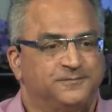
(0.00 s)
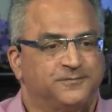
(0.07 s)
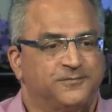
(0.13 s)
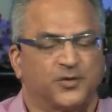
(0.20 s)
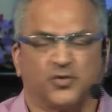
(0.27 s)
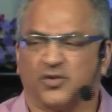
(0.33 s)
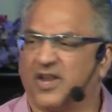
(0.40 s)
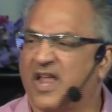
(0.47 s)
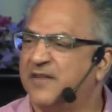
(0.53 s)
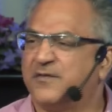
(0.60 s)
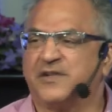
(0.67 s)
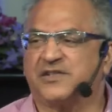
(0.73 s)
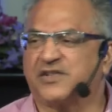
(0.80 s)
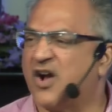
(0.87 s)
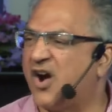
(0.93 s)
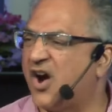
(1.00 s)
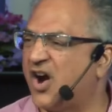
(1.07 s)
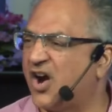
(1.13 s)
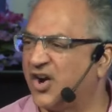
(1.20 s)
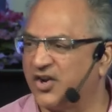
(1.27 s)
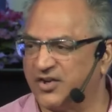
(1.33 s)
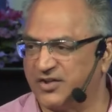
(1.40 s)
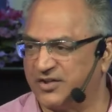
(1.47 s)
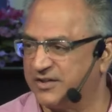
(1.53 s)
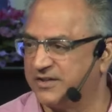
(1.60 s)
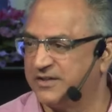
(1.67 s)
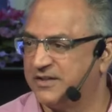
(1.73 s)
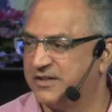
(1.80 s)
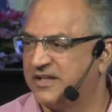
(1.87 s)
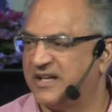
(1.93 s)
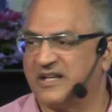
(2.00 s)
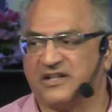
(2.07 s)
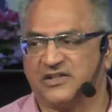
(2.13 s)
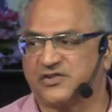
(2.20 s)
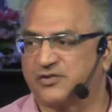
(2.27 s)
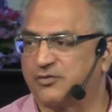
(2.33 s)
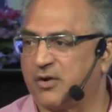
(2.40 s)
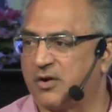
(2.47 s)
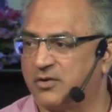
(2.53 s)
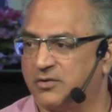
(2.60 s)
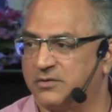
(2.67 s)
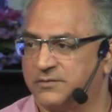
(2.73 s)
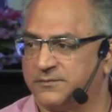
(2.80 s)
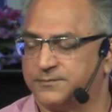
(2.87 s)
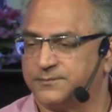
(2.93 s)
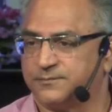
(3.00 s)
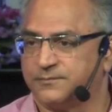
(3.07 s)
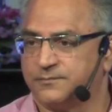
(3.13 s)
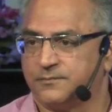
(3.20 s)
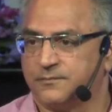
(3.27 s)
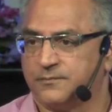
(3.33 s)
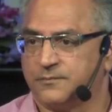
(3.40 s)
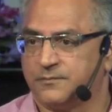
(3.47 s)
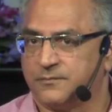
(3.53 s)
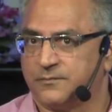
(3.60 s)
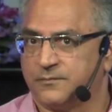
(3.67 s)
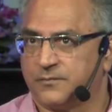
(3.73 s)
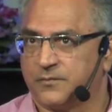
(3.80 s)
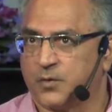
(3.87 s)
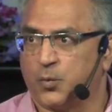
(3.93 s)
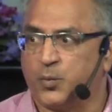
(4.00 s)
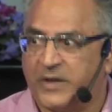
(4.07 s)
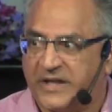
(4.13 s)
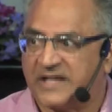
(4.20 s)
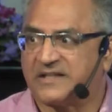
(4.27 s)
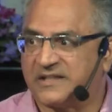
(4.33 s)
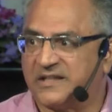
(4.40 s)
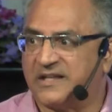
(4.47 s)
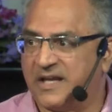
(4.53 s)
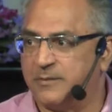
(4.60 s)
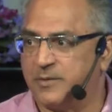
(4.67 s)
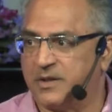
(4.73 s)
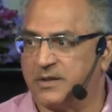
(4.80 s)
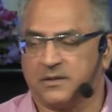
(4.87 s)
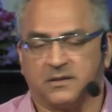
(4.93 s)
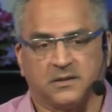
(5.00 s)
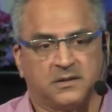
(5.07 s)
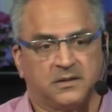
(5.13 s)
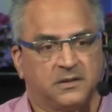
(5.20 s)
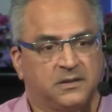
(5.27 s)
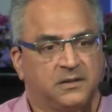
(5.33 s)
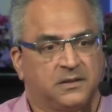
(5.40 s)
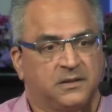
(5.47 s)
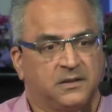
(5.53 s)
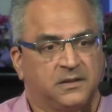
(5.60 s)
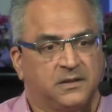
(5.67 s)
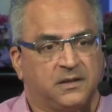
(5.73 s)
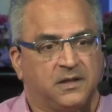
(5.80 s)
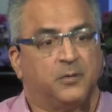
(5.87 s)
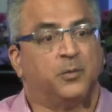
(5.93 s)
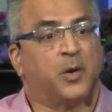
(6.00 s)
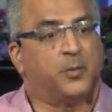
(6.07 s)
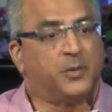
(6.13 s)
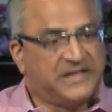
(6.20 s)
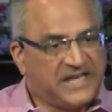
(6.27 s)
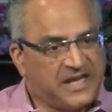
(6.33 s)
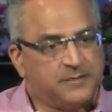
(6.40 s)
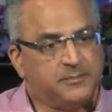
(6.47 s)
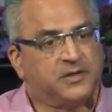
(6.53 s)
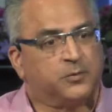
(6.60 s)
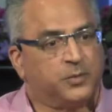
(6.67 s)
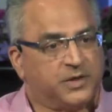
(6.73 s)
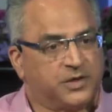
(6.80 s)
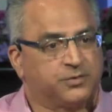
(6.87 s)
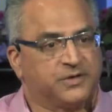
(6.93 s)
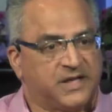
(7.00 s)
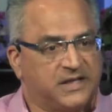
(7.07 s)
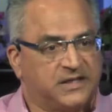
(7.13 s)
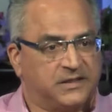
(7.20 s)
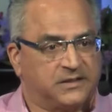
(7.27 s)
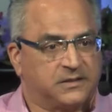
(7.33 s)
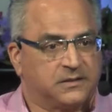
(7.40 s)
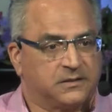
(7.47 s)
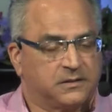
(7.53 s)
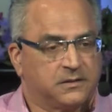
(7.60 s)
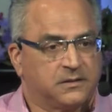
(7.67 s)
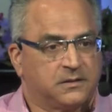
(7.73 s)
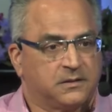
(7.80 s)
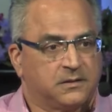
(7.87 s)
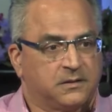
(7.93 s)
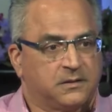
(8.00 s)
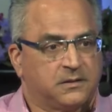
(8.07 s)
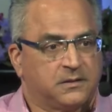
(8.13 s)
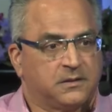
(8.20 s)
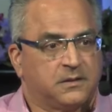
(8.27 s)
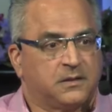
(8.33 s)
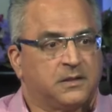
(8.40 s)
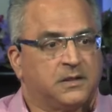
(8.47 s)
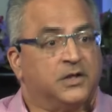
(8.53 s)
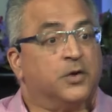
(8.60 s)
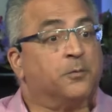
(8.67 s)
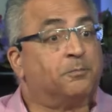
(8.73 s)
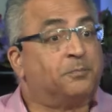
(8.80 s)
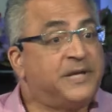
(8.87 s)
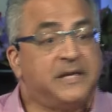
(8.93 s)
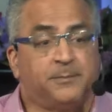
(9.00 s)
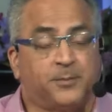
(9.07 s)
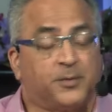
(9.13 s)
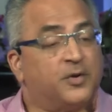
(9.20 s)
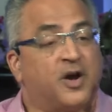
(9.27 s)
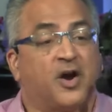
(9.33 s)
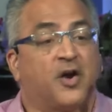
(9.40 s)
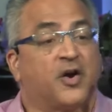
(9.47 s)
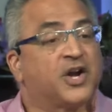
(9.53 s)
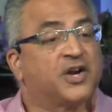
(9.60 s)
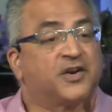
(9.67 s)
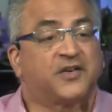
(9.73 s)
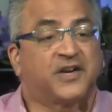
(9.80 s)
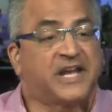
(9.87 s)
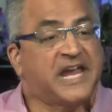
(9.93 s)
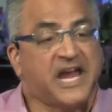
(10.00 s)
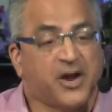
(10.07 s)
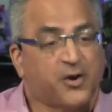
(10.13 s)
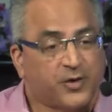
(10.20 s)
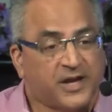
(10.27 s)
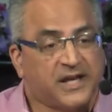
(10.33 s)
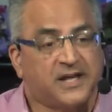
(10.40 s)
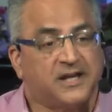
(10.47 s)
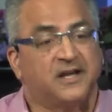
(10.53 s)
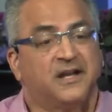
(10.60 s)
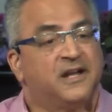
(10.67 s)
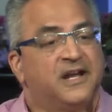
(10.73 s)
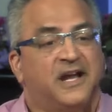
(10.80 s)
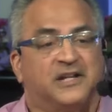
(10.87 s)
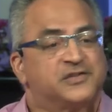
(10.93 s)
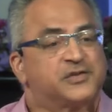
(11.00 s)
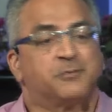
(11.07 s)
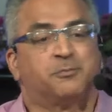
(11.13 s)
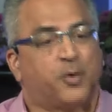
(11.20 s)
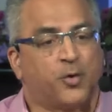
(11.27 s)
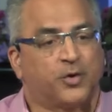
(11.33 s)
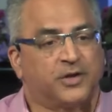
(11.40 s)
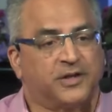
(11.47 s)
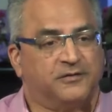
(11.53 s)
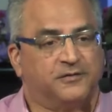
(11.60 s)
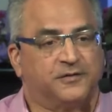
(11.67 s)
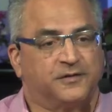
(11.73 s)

or life is hard and a struggle. We get to name it. And when we name it, we create it. You know, people are caring and supportive,